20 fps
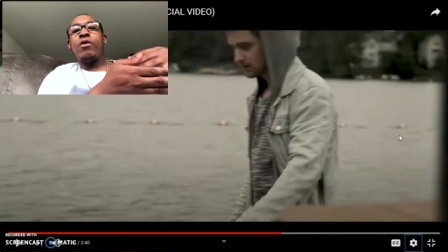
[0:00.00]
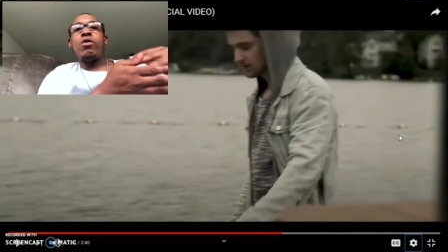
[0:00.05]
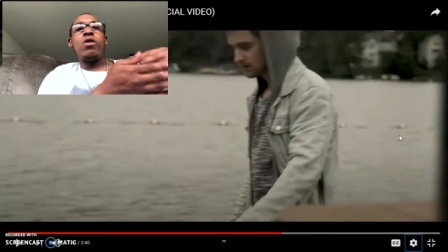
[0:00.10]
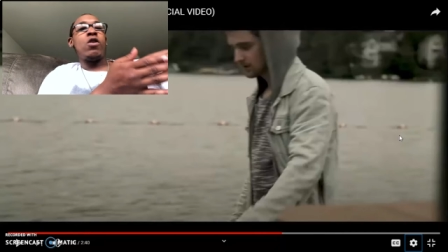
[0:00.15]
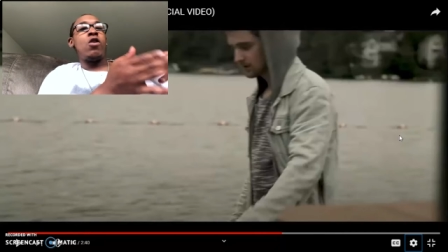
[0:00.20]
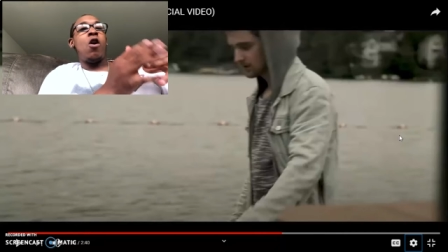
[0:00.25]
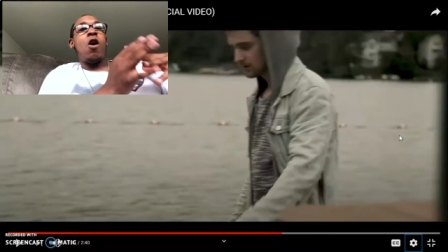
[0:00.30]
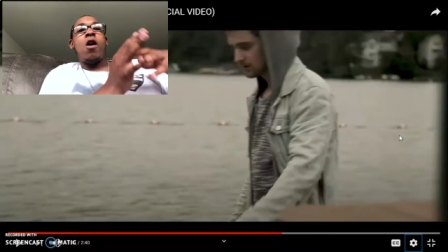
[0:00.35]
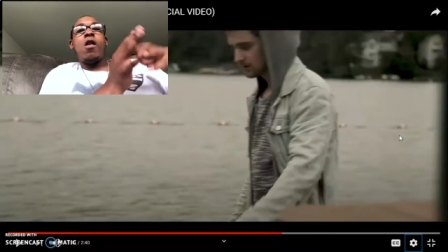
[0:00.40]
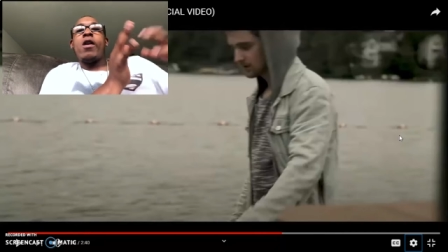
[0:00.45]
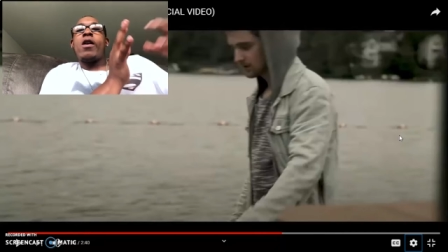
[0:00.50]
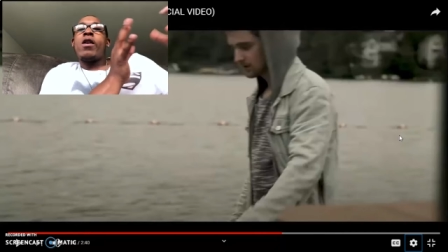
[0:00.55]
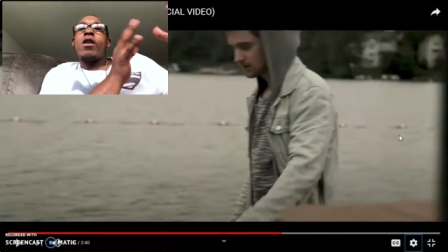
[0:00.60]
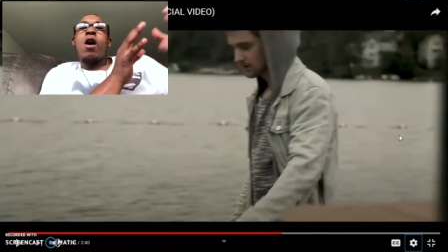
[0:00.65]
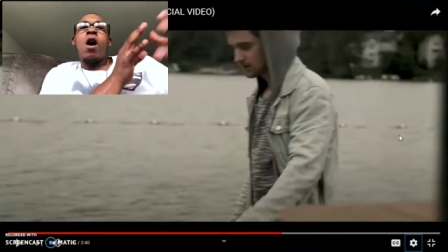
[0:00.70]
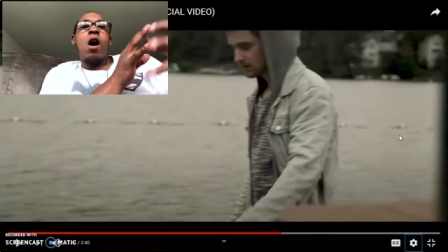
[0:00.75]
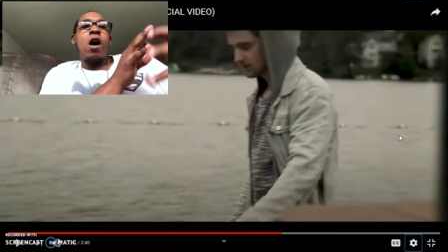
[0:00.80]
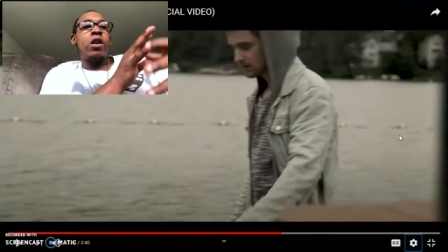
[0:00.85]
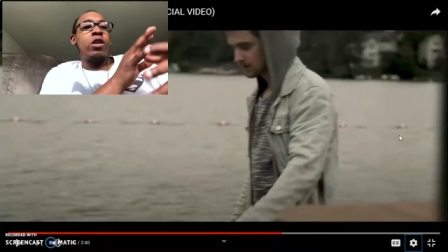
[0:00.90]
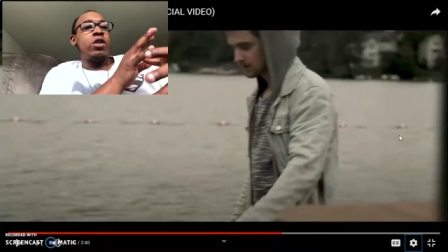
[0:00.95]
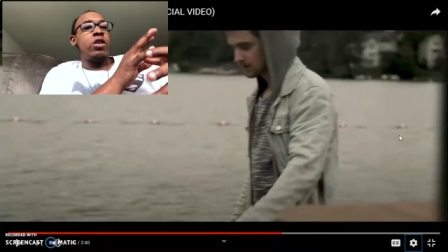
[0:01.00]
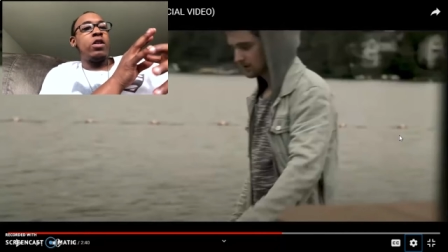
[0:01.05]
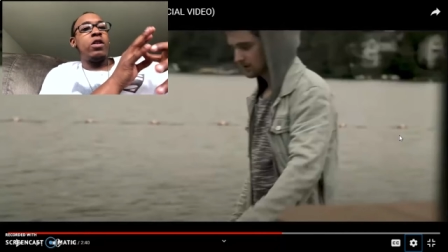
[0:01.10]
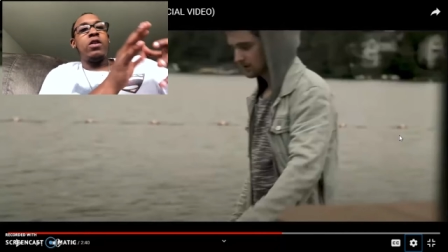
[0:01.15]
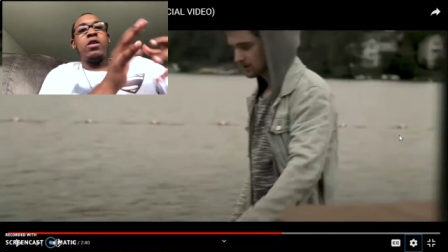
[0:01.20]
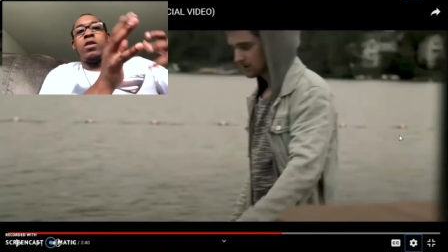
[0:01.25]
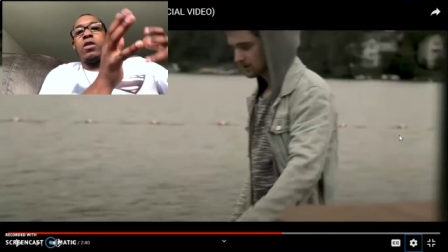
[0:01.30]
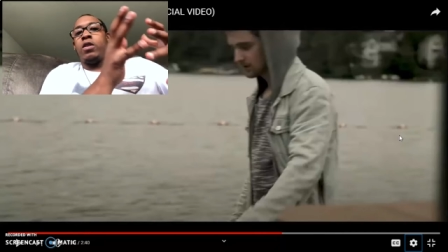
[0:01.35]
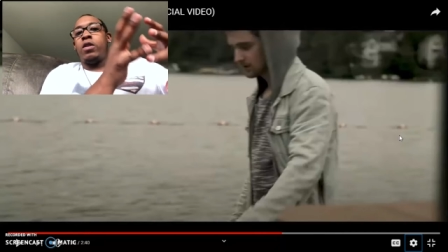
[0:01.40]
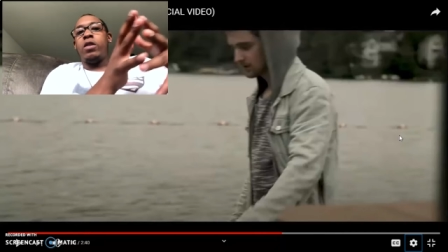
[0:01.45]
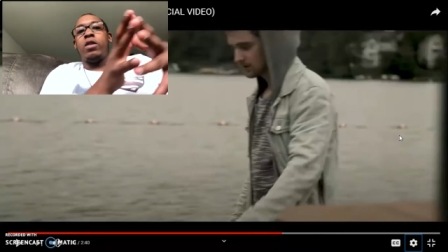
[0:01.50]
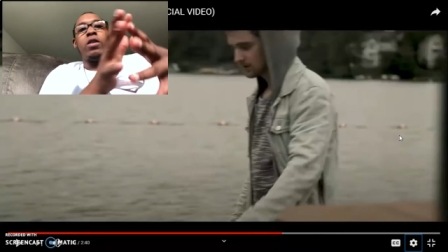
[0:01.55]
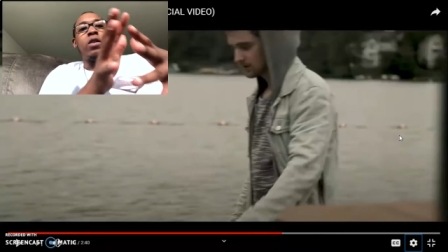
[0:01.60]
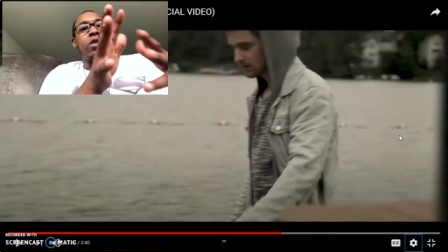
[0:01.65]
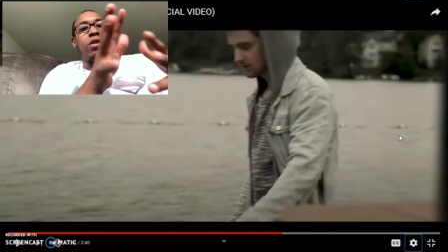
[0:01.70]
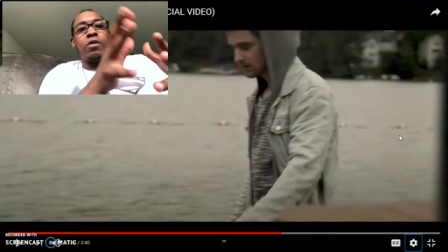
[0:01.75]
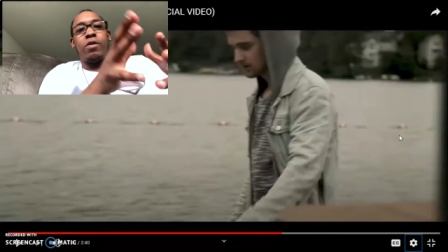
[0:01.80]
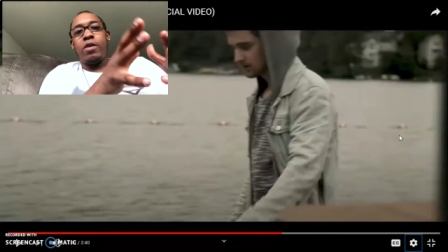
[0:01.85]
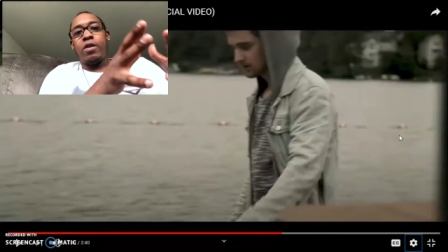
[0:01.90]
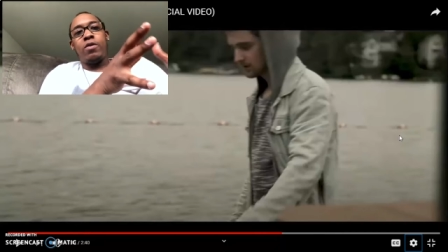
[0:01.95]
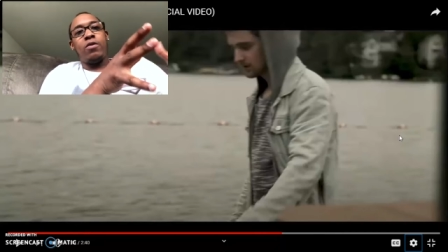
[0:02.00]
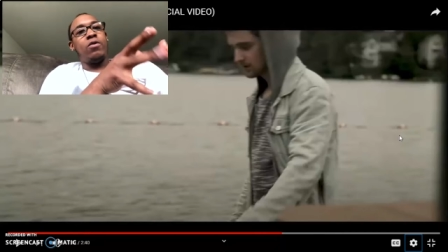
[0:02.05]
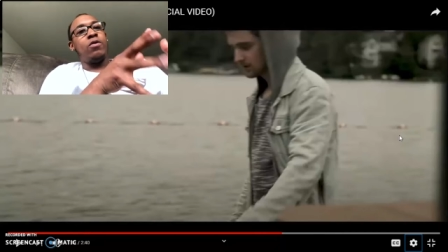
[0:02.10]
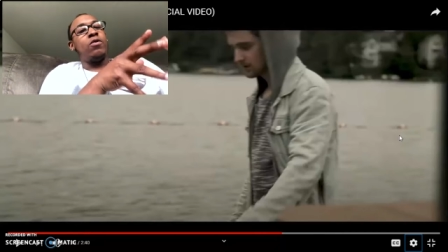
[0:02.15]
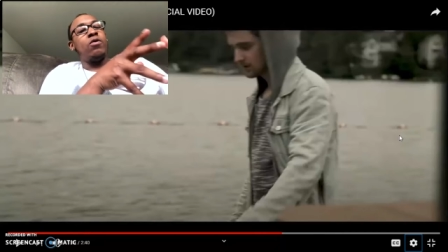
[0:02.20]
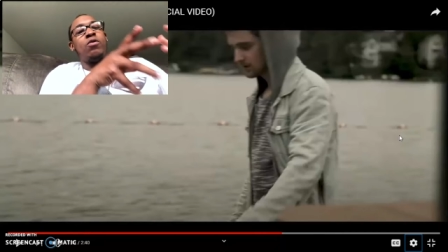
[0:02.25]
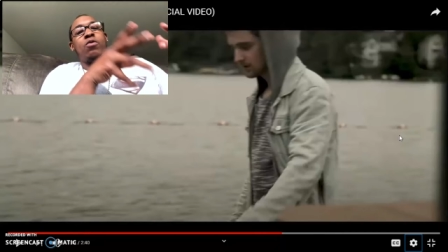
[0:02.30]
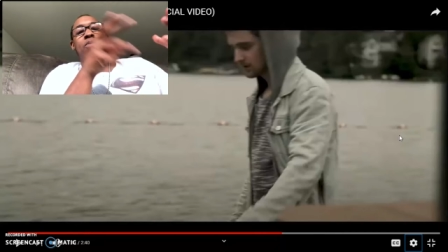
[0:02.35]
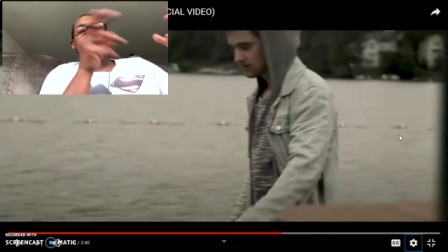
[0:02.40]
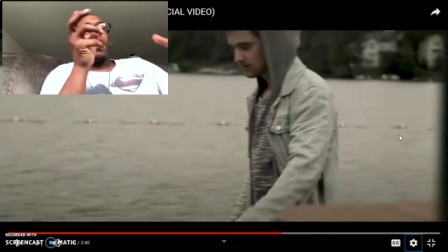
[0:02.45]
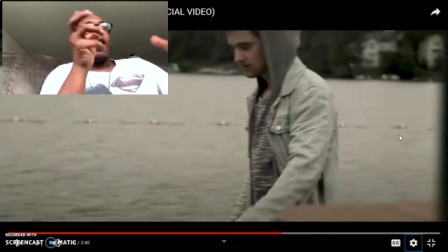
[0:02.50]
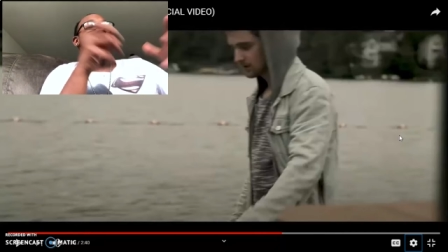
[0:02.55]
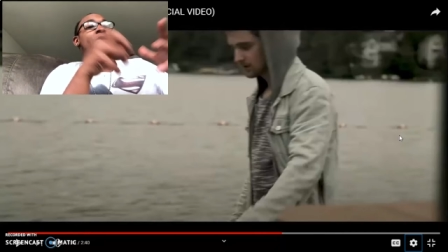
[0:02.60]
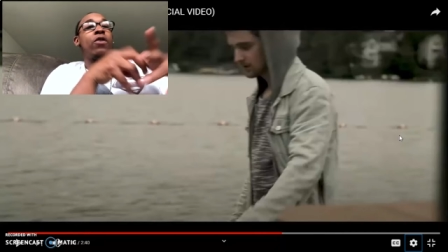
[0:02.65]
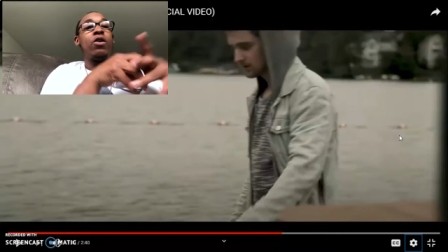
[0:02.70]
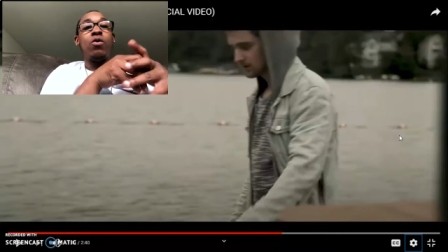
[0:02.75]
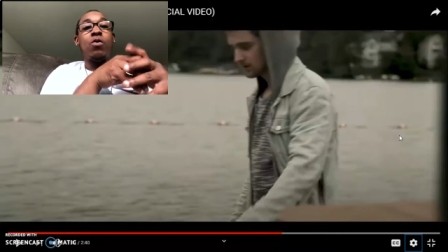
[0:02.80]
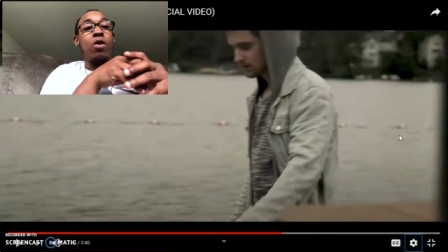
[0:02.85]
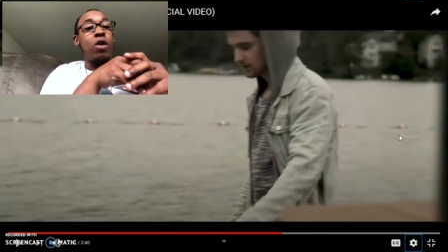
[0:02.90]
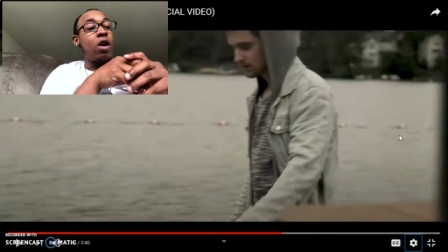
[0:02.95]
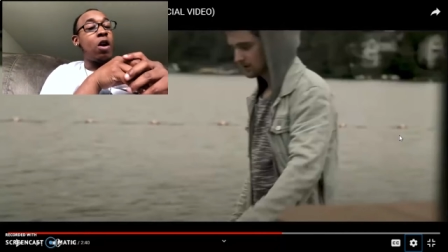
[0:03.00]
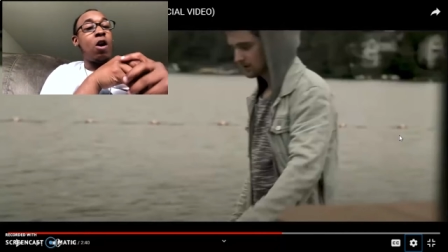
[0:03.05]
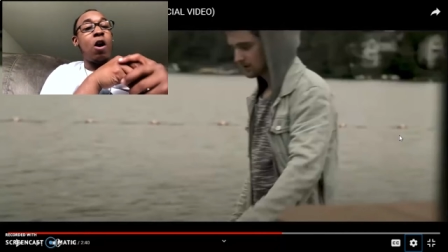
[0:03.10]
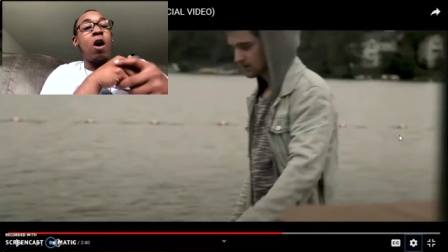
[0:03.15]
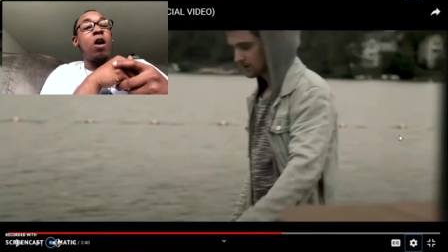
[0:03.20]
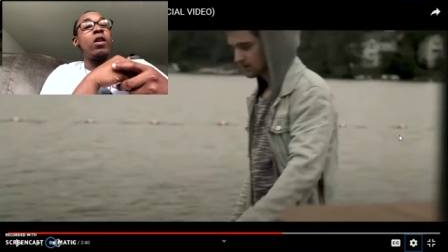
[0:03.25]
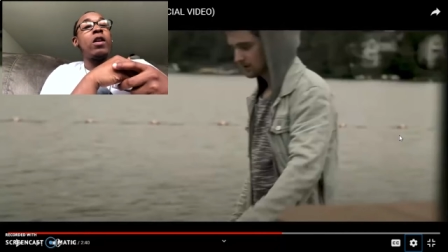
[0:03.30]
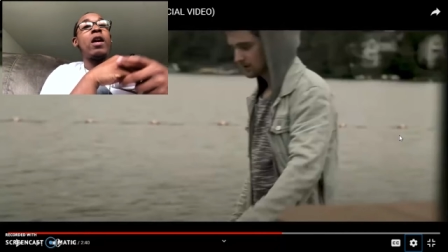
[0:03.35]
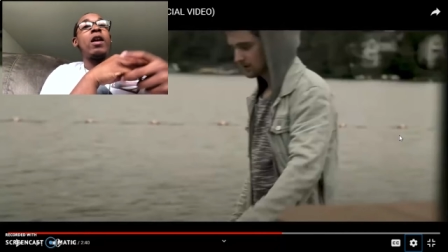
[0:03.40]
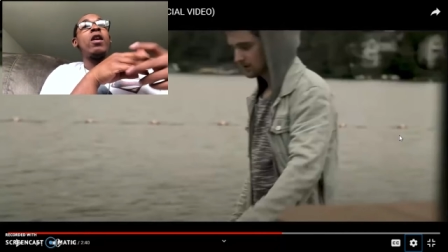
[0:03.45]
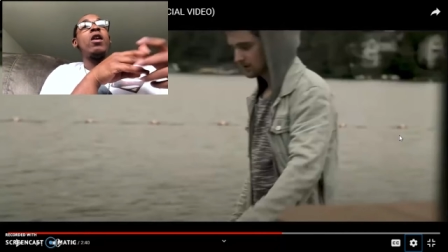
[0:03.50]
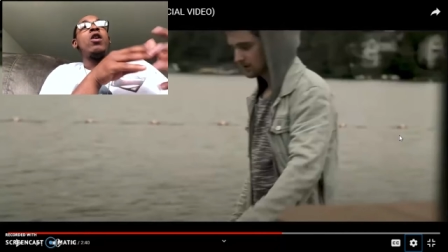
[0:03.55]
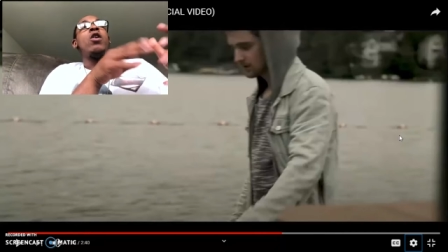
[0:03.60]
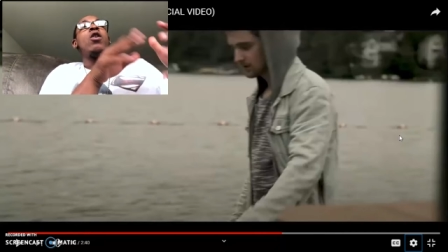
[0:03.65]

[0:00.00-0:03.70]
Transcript: you want to call it, like, conscious, lyrical, whatever you want to call it. Like,